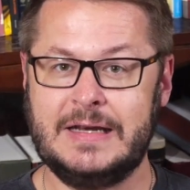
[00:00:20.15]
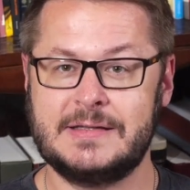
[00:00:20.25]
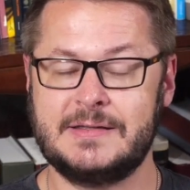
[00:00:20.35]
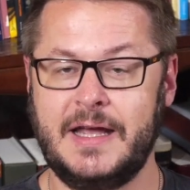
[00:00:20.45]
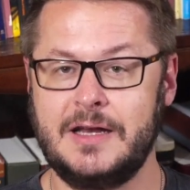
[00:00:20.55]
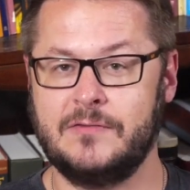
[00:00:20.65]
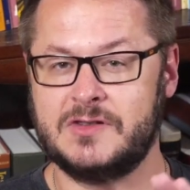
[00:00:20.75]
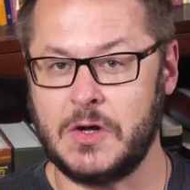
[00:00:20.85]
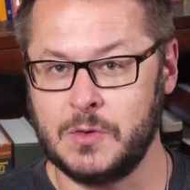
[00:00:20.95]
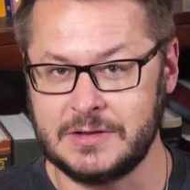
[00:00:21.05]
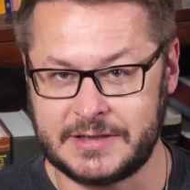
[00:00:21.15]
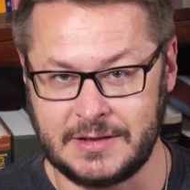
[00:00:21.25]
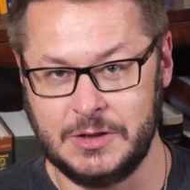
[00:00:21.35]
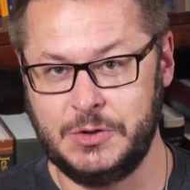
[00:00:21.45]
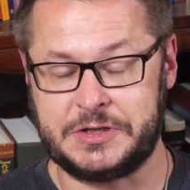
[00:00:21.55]
in a state of total
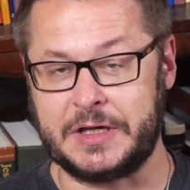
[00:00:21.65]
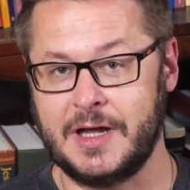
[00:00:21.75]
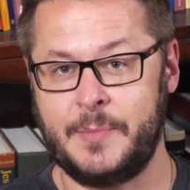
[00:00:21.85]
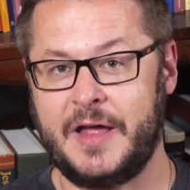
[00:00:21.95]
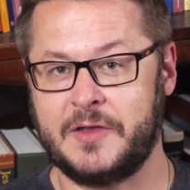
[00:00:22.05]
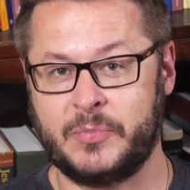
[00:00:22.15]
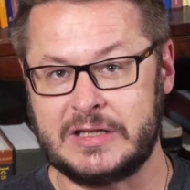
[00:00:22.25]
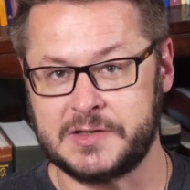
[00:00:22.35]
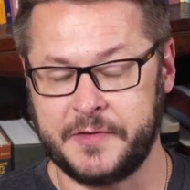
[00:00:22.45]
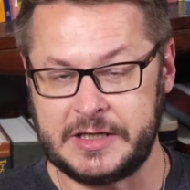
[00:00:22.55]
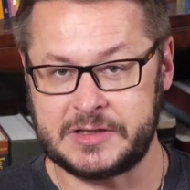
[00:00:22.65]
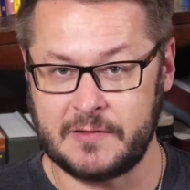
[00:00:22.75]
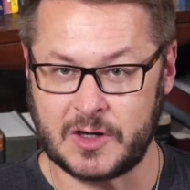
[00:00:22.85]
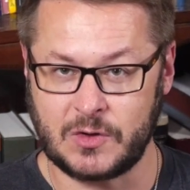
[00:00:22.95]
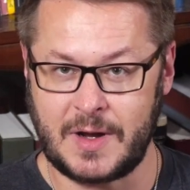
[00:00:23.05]
delusion about the preservation
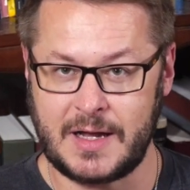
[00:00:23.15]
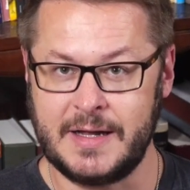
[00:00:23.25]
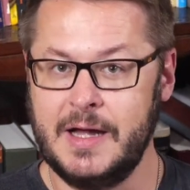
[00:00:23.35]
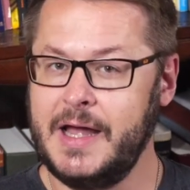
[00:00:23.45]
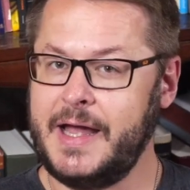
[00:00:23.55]
of the Quran,